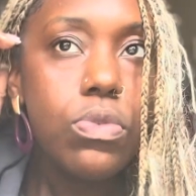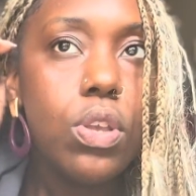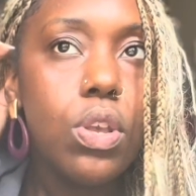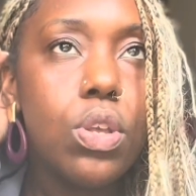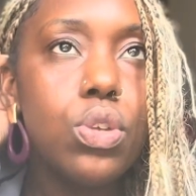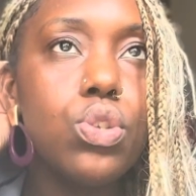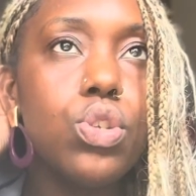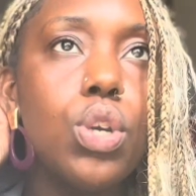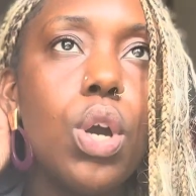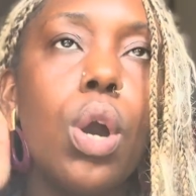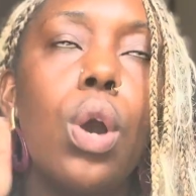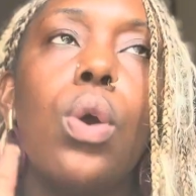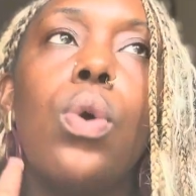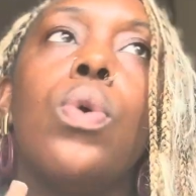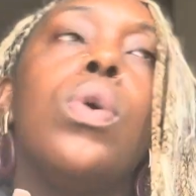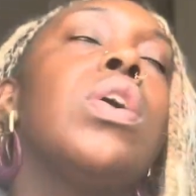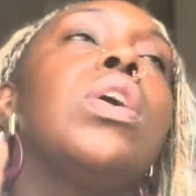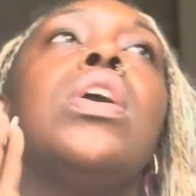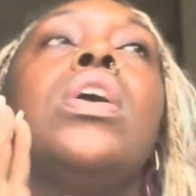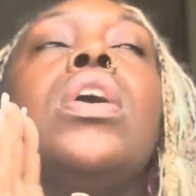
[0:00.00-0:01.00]

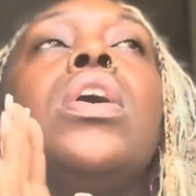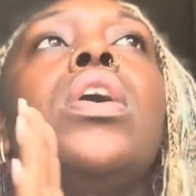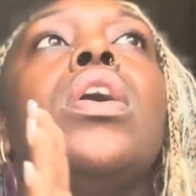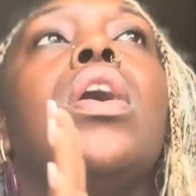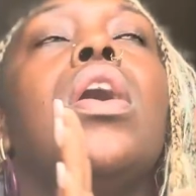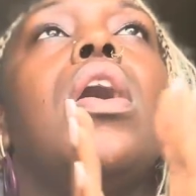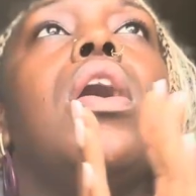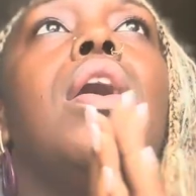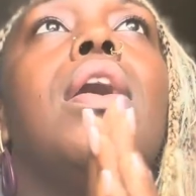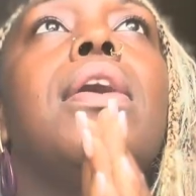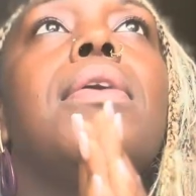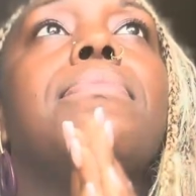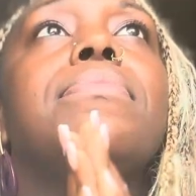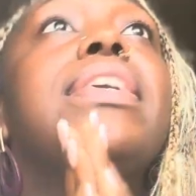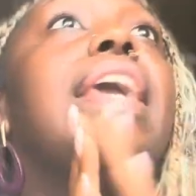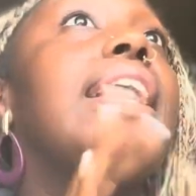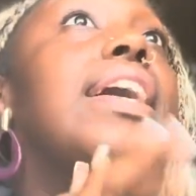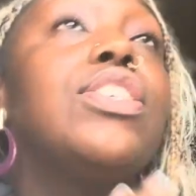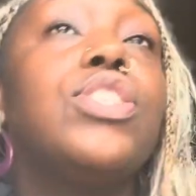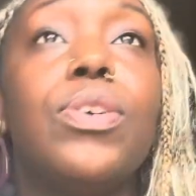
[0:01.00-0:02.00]
So,
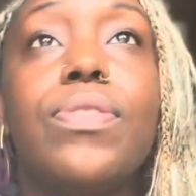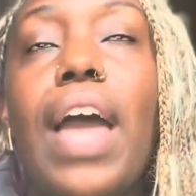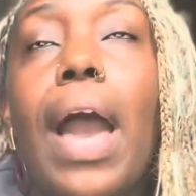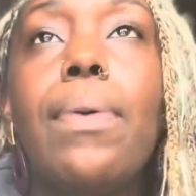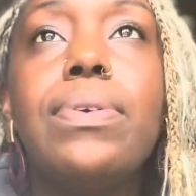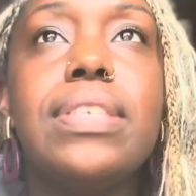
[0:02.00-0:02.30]
so that